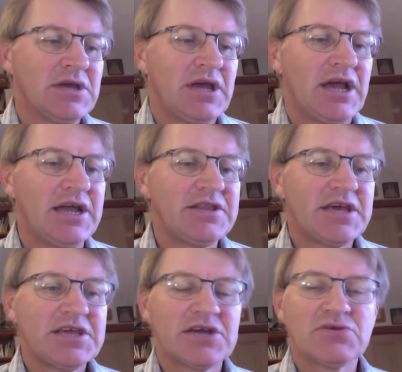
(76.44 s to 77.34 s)

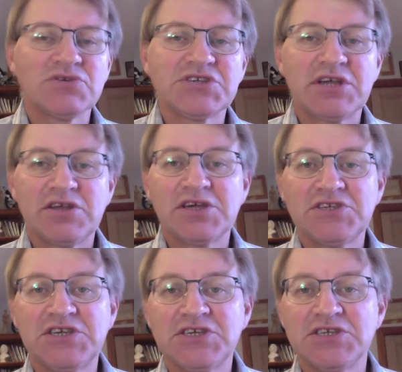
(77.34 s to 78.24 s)
they can also, the
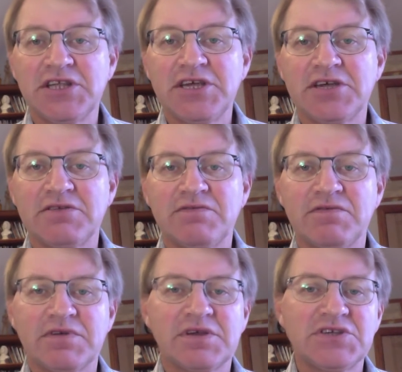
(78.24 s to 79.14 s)

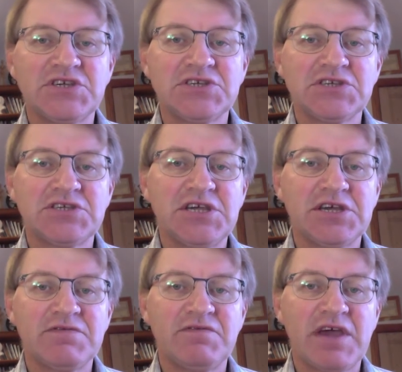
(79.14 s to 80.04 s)
consistency
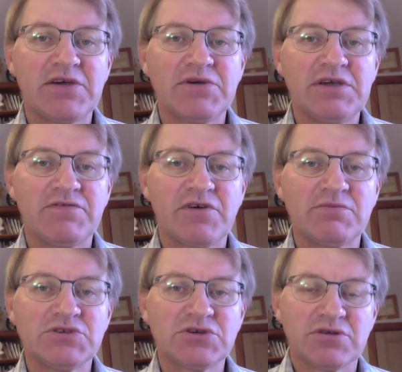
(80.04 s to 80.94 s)
can vary
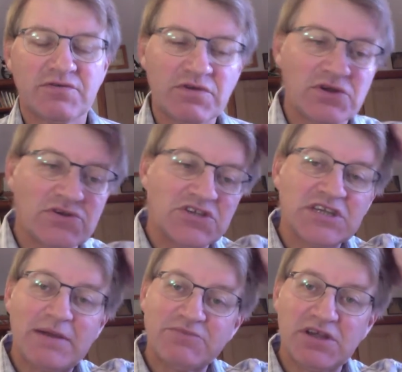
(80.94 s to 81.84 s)
from sort of loose
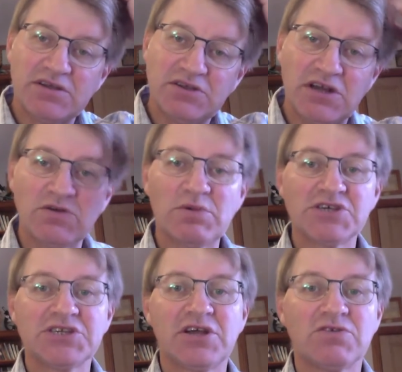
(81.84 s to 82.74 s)
up to, you know,
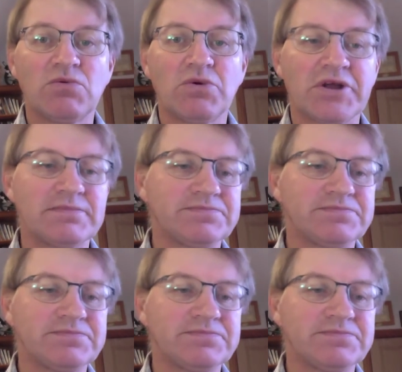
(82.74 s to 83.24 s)
almost like water.